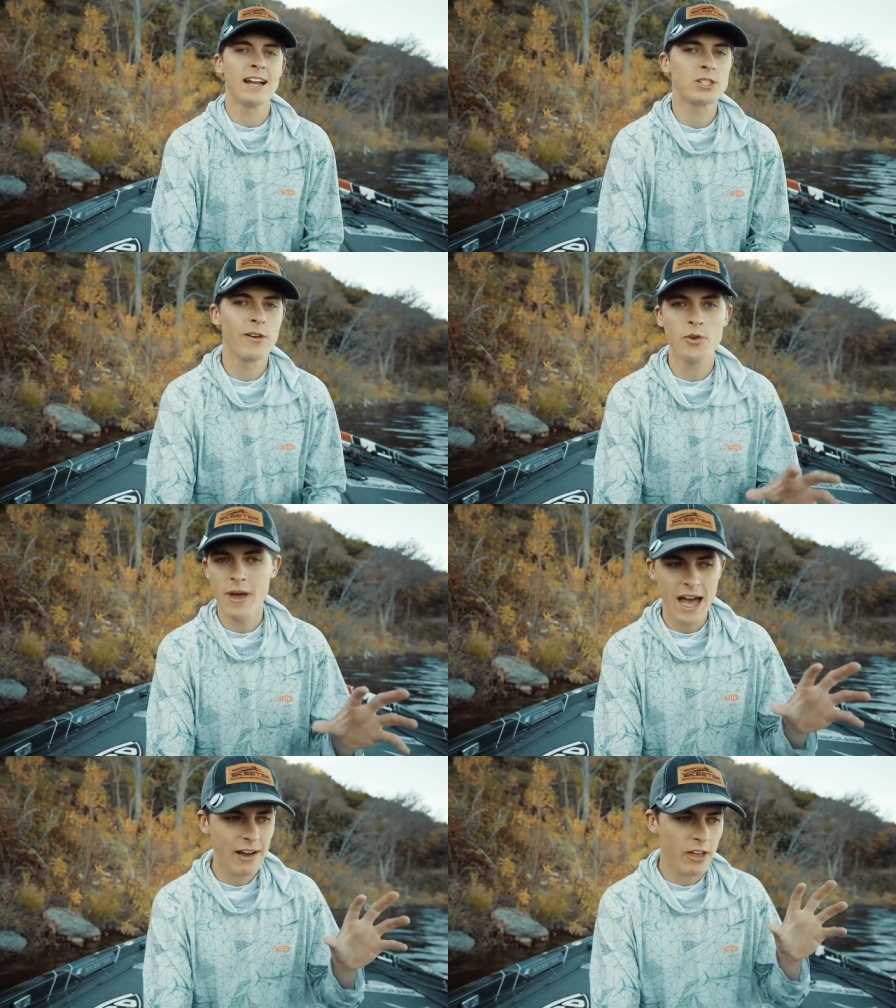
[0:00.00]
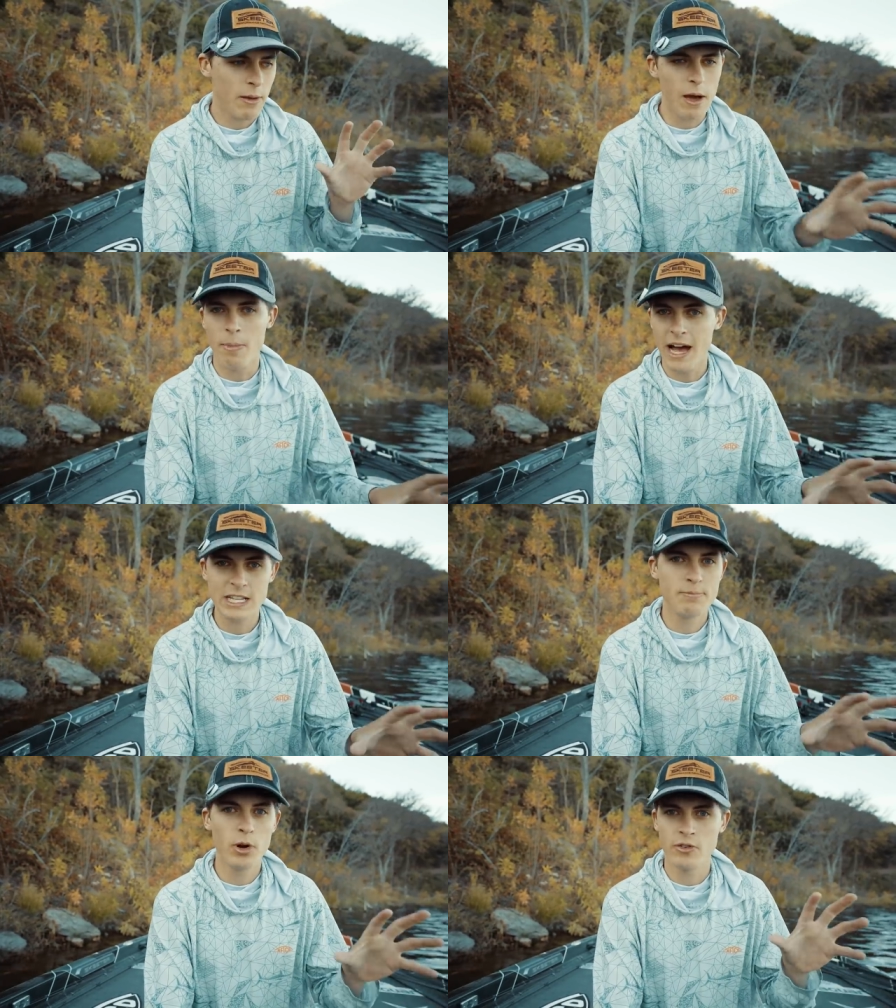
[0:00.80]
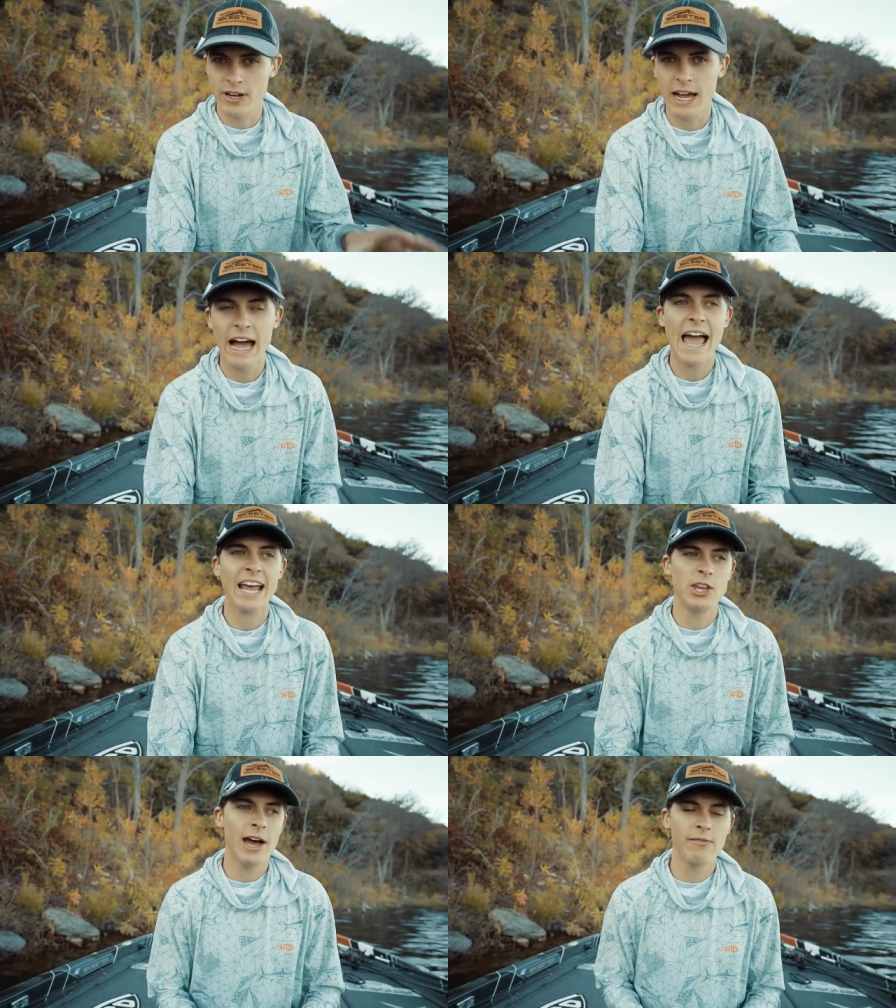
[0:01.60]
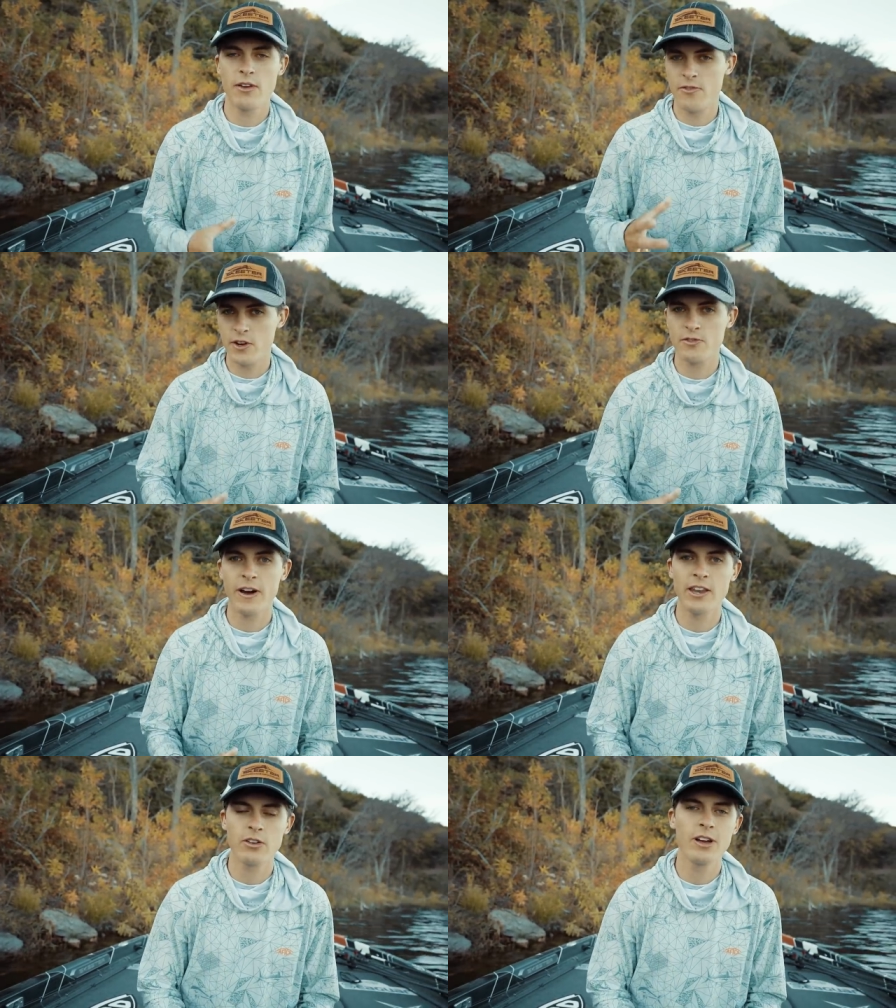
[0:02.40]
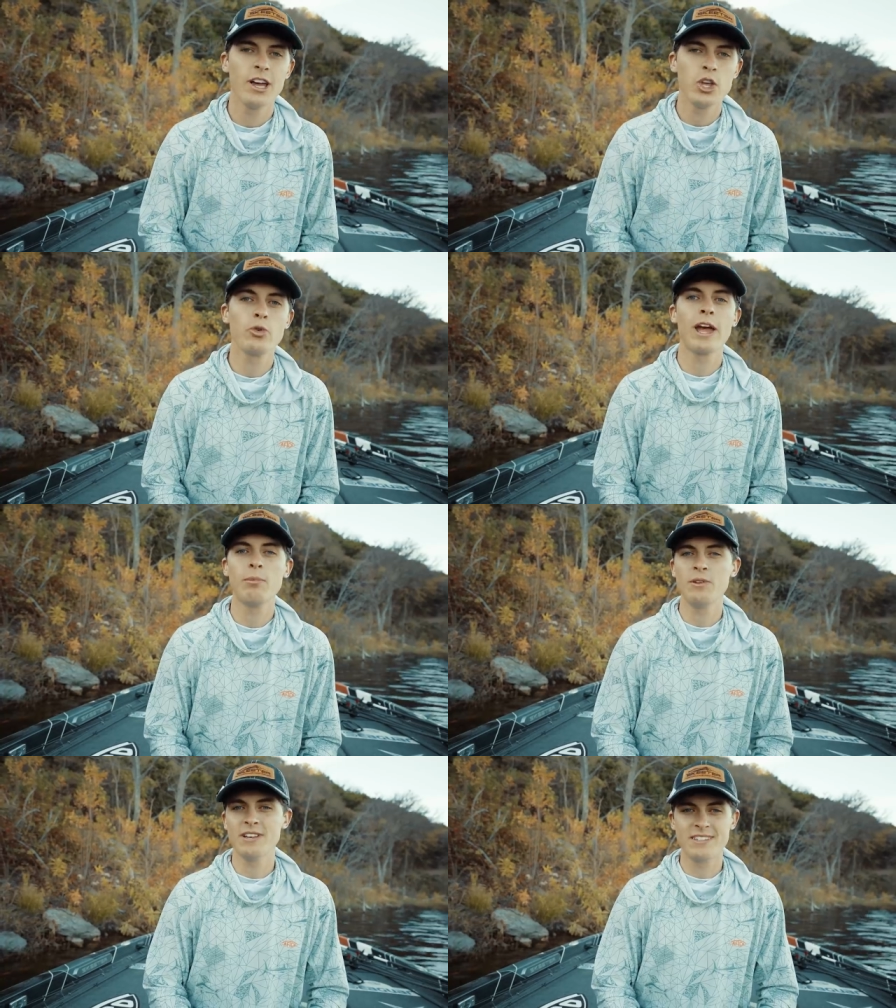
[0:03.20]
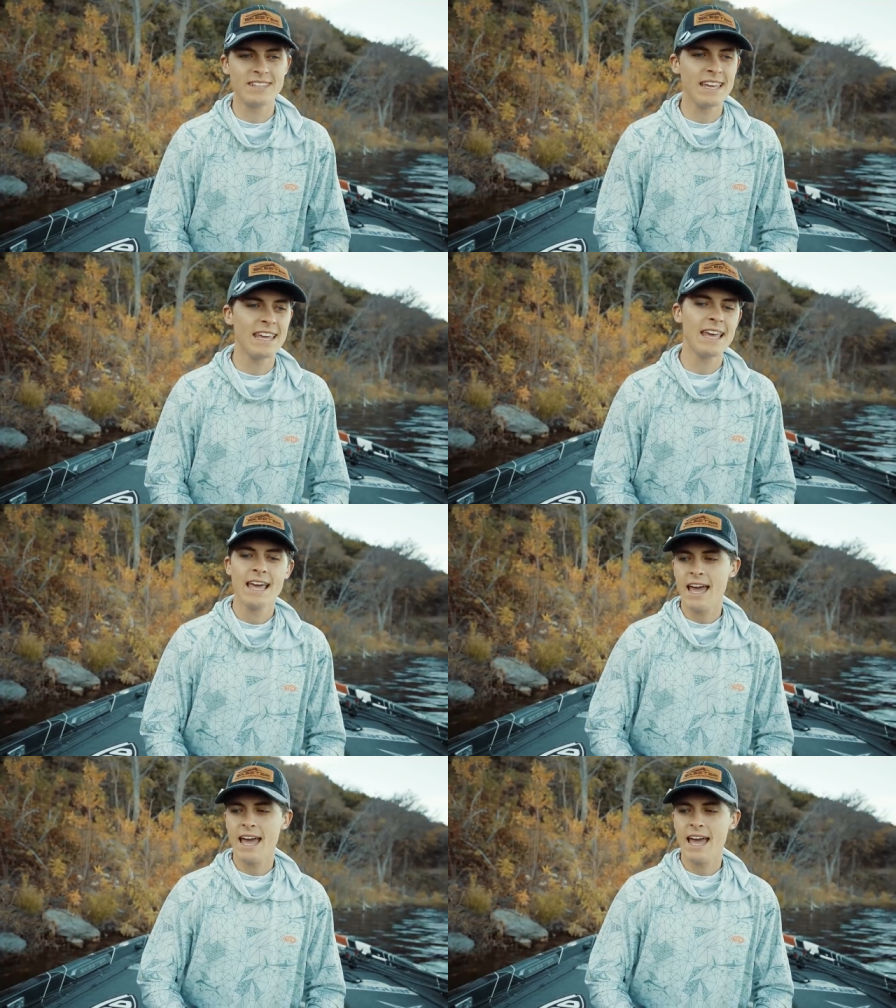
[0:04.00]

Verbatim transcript: And so if you have a a, a bass boat or a kayak and you have a fish finder, you are able to see,